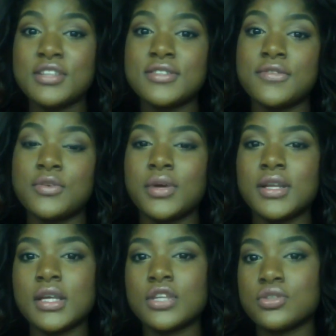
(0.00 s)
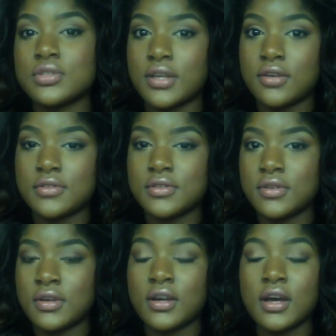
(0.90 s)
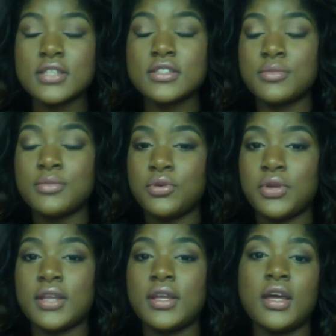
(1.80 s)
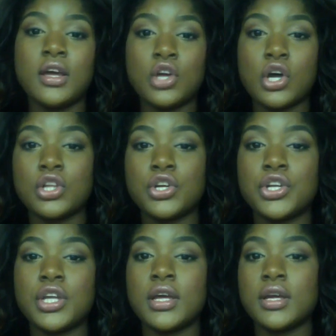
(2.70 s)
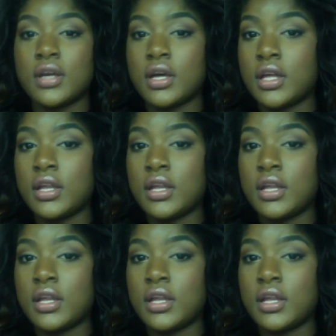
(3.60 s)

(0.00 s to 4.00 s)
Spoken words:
So if you want to get yourselves a custom unit, colored, cut,